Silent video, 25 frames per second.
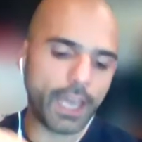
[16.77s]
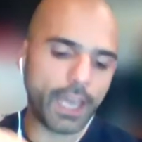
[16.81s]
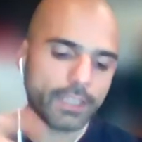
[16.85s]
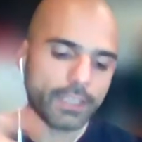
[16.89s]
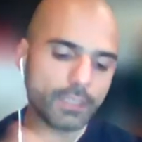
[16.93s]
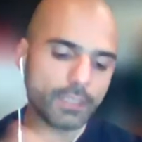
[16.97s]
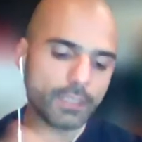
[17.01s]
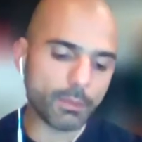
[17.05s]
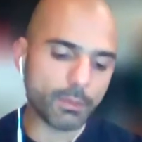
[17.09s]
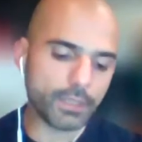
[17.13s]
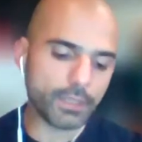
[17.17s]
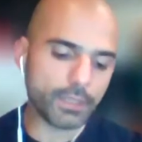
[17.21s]

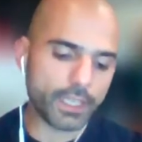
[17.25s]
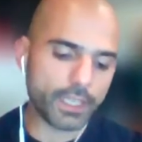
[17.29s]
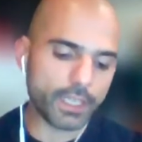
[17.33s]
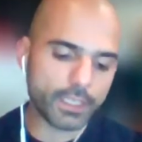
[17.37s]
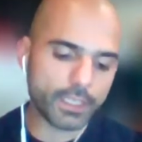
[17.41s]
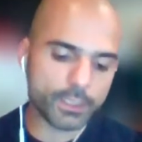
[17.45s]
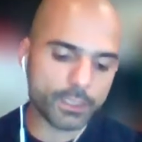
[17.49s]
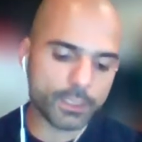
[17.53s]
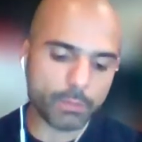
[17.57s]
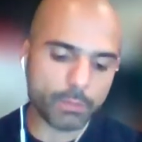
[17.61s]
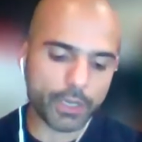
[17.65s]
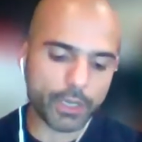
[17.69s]
And some of the
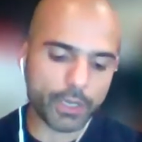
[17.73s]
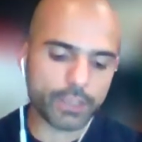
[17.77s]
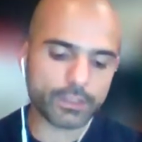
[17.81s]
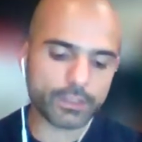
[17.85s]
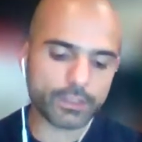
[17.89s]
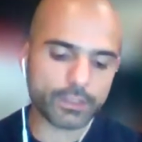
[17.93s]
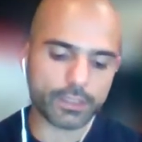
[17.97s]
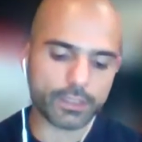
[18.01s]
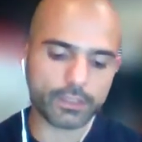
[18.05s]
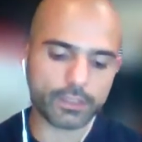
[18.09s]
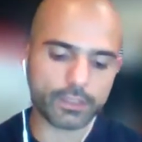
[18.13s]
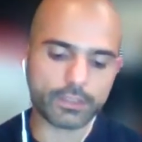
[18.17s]

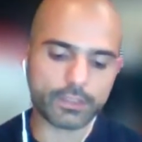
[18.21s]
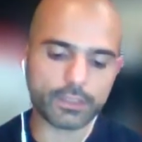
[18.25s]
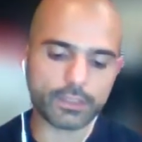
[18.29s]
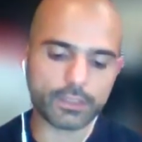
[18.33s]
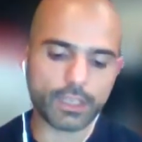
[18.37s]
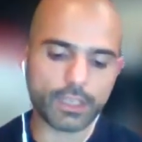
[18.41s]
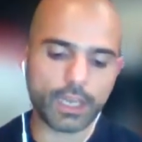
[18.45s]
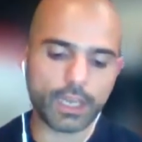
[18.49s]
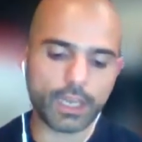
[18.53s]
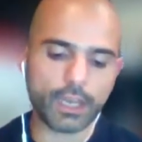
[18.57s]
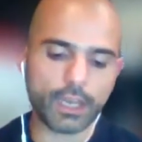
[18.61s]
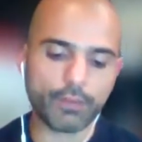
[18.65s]
experiences,
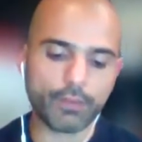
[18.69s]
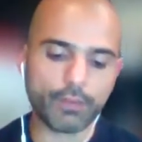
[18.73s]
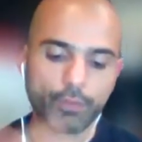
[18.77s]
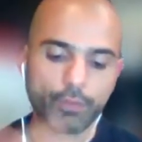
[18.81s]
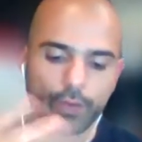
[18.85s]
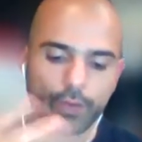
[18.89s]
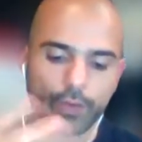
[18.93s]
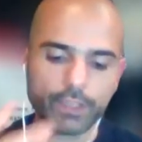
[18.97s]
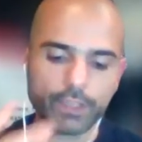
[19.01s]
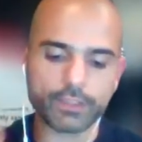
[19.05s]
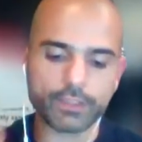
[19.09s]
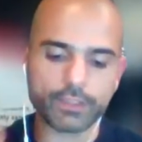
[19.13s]

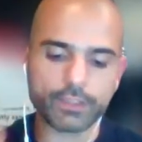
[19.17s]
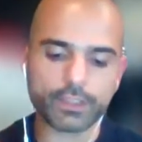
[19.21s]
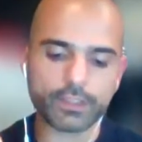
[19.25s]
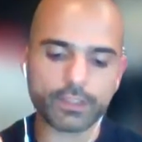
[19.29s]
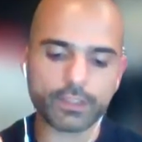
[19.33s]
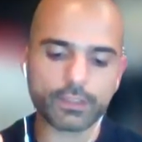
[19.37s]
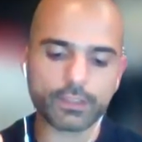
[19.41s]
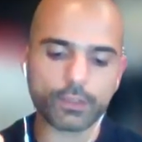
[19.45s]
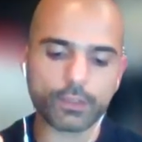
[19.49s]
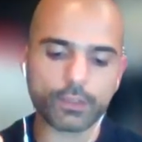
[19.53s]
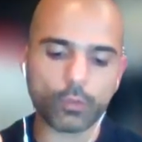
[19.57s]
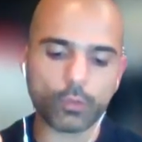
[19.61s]
for
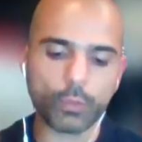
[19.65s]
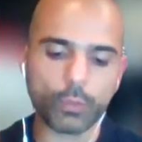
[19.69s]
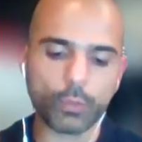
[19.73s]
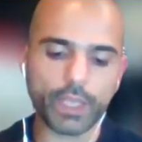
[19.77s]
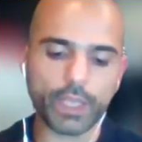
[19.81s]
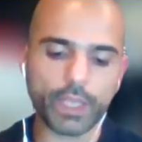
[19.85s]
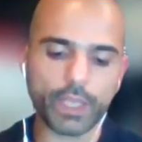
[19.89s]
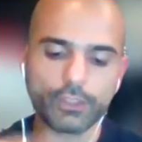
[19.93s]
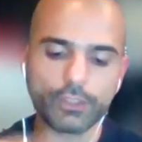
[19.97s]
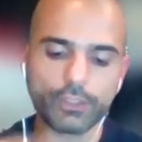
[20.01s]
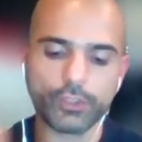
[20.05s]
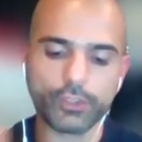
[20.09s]
instance, we
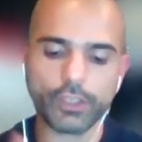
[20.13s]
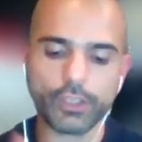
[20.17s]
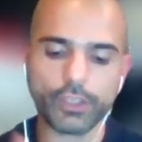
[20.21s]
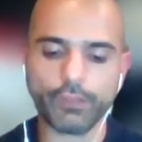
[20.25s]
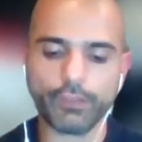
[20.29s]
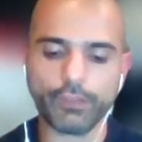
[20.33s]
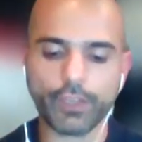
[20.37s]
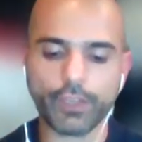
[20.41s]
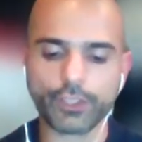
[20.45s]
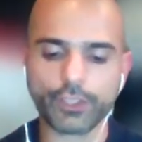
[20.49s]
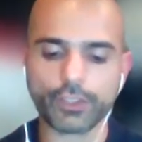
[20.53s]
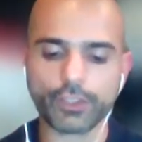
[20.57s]
had to do
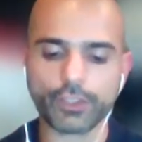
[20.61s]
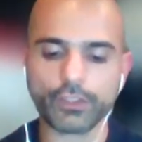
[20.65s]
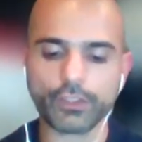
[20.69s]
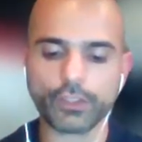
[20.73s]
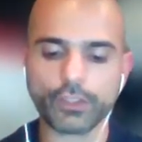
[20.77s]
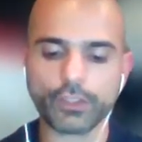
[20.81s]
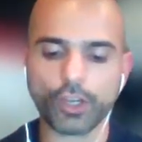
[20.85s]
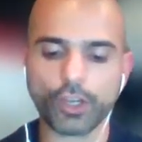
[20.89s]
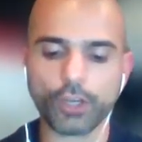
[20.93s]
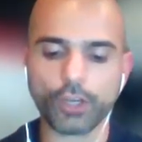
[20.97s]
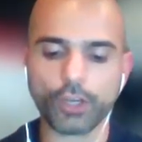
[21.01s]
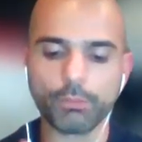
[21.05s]

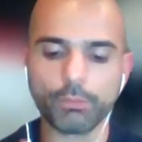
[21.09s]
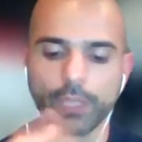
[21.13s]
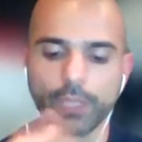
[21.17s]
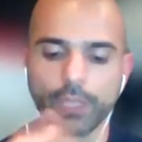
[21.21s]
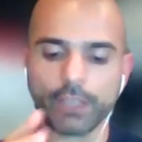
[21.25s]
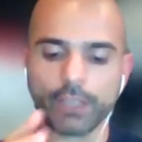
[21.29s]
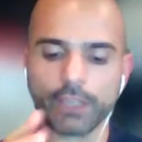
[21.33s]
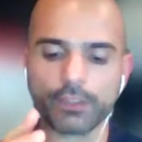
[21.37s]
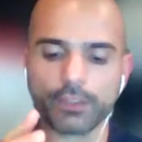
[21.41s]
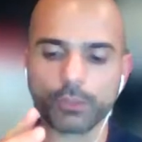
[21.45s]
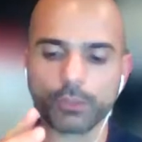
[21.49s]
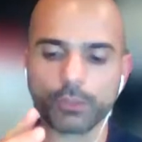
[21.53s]
evictions on
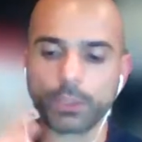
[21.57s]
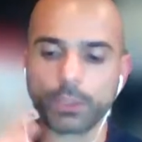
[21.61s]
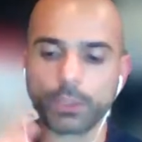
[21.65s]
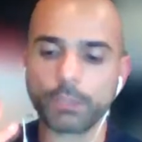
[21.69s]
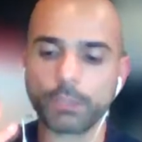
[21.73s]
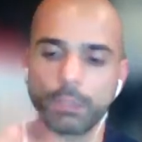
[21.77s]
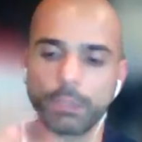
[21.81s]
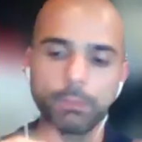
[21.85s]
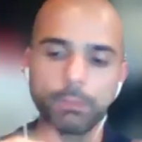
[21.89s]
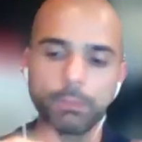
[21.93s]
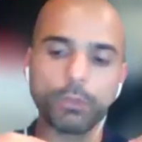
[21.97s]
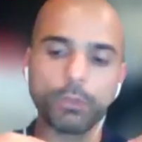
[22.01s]
places where the
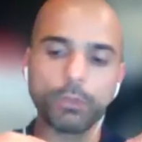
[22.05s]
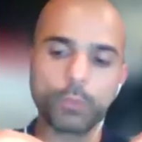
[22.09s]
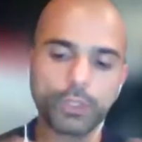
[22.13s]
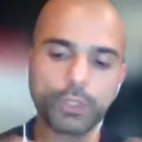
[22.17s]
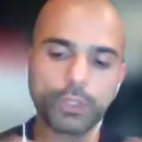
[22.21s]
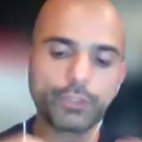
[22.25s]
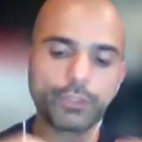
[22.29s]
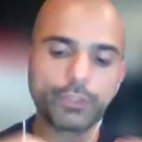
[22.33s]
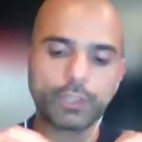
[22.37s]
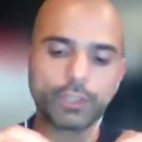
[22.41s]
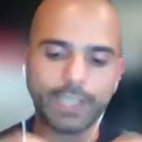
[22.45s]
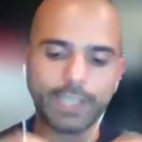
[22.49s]
people
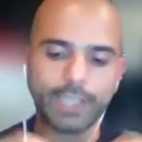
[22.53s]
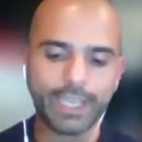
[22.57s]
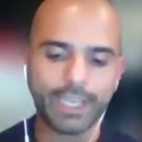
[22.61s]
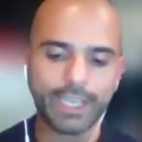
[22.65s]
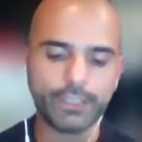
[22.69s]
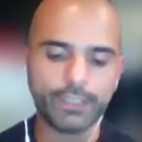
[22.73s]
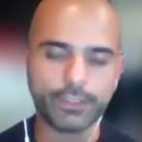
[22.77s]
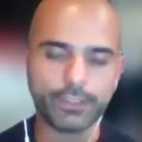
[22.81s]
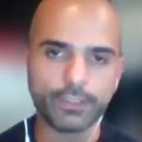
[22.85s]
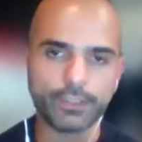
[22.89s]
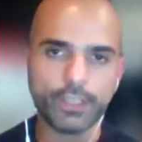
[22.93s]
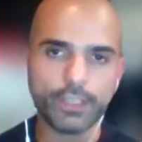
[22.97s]
weren't
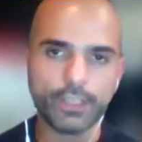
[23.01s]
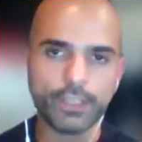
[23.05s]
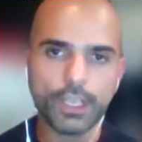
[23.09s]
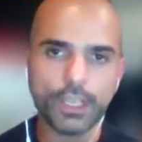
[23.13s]
related.